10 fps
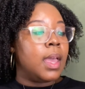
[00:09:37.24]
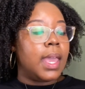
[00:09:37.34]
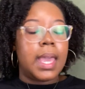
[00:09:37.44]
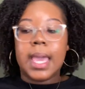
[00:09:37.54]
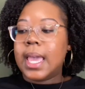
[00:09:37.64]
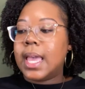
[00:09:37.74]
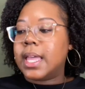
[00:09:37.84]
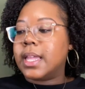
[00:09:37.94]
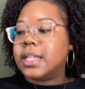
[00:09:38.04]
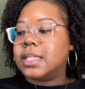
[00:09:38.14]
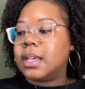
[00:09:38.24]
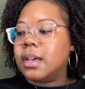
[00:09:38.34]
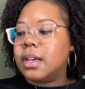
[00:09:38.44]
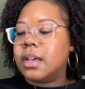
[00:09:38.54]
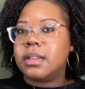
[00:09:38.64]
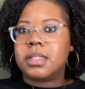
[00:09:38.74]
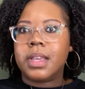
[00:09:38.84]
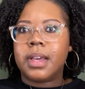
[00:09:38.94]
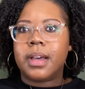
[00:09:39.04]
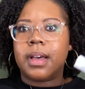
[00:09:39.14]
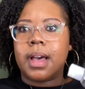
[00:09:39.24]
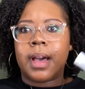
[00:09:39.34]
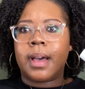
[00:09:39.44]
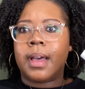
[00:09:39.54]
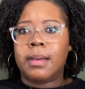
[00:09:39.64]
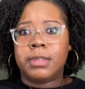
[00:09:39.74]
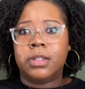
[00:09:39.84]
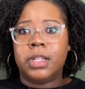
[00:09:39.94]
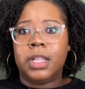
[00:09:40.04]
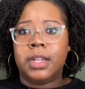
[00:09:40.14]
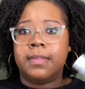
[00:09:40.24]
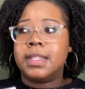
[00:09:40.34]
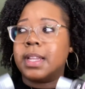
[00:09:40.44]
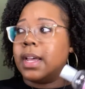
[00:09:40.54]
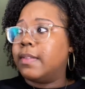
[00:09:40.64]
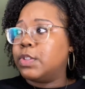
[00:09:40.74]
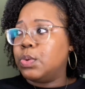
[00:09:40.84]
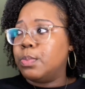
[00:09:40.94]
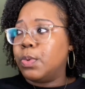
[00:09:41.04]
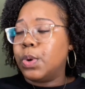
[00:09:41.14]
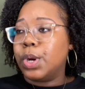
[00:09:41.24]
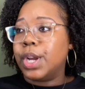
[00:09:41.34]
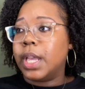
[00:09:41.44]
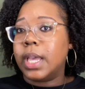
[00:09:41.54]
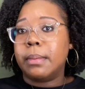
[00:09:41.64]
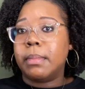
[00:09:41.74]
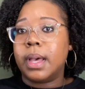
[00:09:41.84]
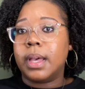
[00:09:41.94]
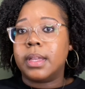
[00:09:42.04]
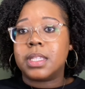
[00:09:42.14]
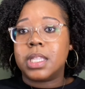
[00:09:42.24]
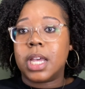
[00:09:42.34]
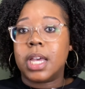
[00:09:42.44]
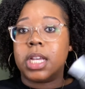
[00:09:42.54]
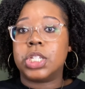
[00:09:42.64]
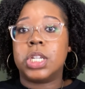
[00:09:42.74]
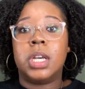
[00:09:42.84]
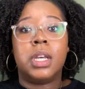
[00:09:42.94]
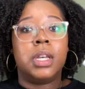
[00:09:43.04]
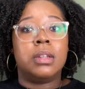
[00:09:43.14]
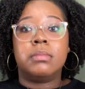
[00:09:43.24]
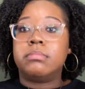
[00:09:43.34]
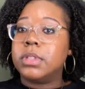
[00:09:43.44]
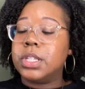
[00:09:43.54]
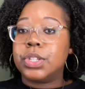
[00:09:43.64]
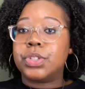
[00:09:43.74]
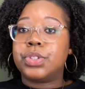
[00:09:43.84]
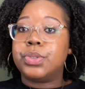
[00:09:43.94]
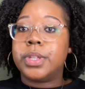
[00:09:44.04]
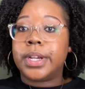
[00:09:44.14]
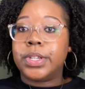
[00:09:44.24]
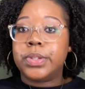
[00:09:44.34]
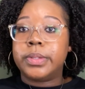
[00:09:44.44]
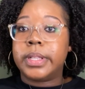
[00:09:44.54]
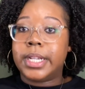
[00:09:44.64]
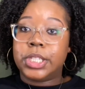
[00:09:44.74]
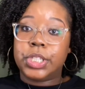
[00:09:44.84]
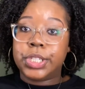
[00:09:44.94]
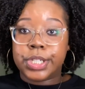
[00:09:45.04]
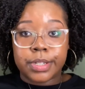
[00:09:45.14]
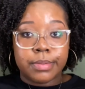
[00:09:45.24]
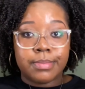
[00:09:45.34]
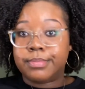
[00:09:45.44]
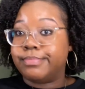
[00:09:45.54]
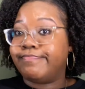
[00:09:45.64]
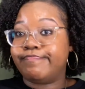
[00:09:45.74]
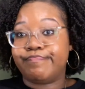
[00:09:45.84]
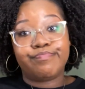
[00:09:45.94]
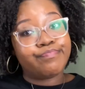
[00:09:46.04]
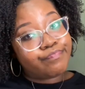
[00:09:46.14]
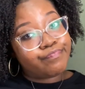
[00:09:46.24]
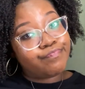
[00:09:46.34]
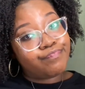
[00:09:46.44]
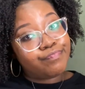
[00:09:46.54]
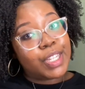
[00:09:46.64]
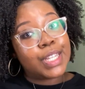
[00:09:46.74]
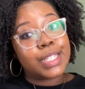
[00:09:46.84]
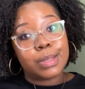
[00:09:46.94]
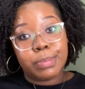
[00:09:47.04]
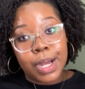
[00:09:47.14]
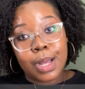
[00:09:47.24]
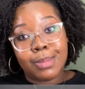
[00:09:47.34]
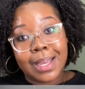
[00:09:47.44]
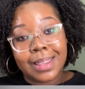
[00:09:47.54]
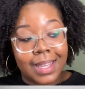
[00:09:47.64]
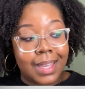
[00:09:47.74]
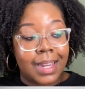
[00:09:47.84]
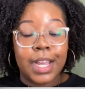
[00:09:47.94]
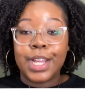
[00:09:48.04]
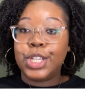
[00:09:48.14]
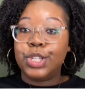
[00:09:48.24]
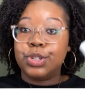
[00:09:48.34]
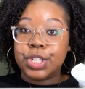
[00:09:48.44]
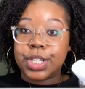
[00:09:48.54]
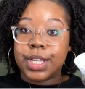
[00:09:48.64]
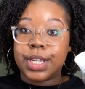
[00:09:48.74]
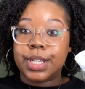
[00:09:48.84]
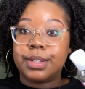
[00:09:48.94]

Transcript: And so yeah, I absolutely love this. I have 2 more in my stash. These are the 2 that I used last year because it's bomb like that. You should get it.